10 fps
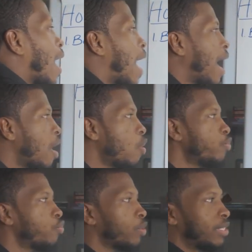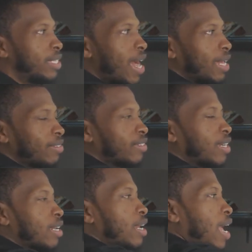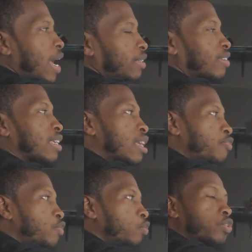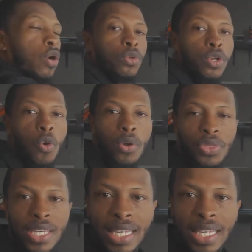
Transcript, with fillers: how your dots connect if you don't know what